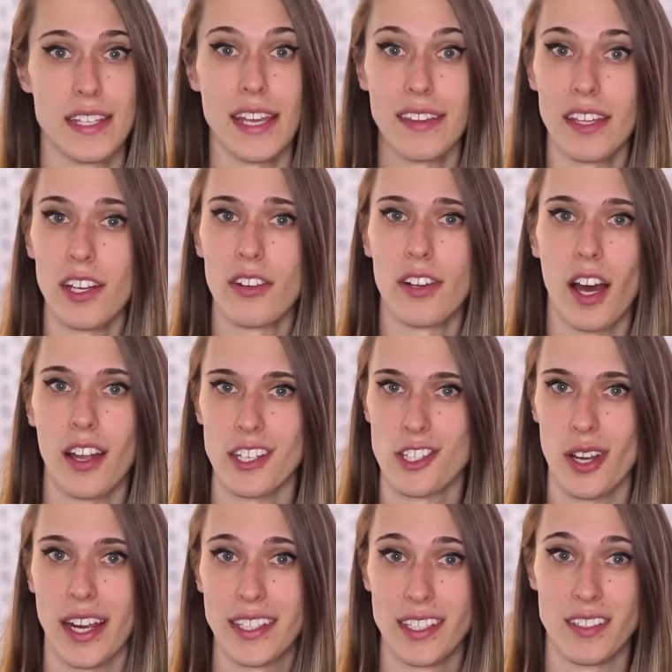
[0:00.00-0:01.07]
Saying that you're not
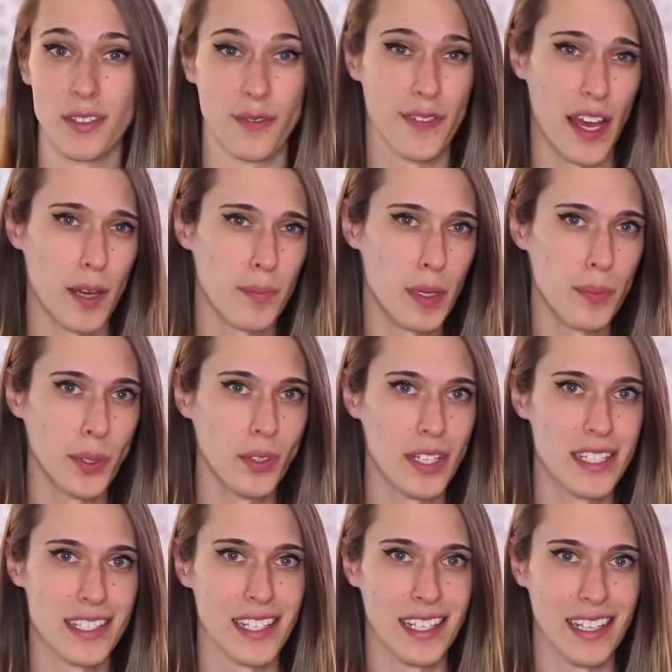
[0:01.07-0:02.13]
attracted to fat people
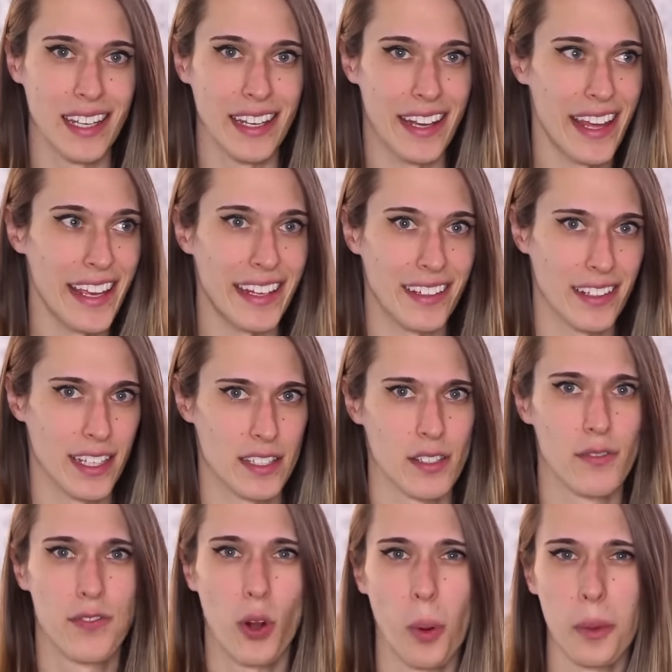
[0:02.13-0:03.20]
isn't innate, it's
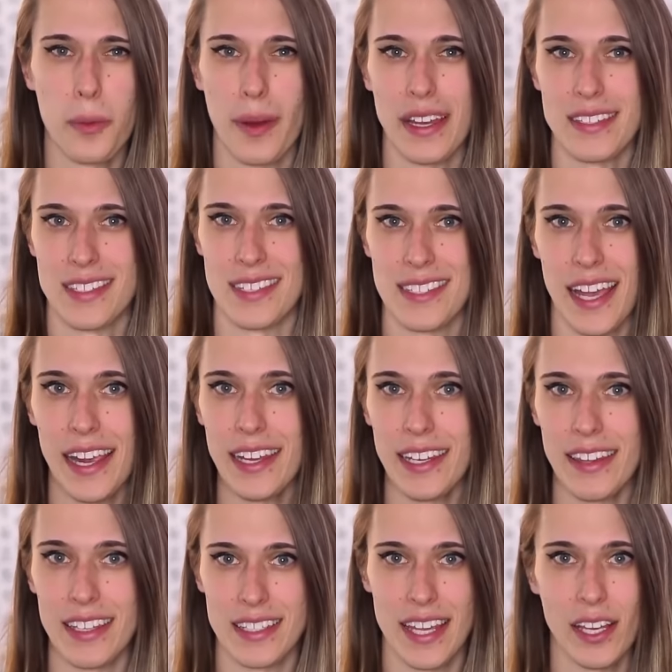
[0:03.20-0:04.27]
informed by a
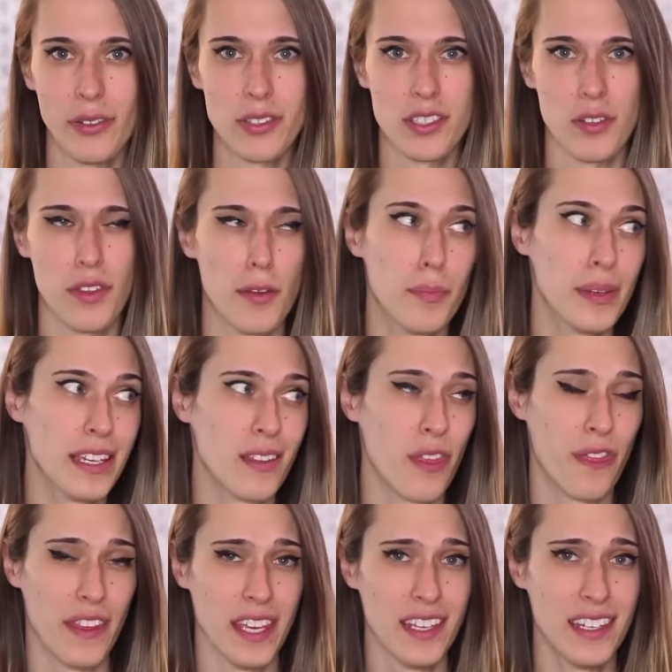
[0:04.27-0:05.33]
society that tells you that being
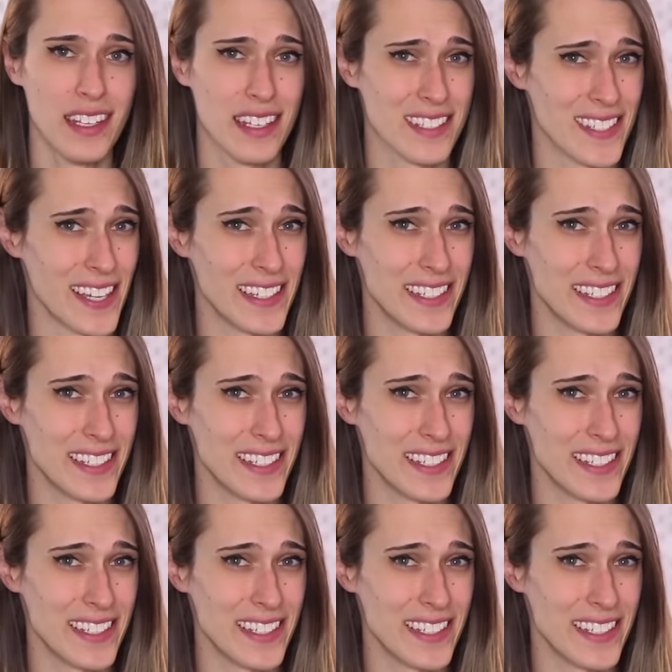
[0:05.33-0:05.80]
thin is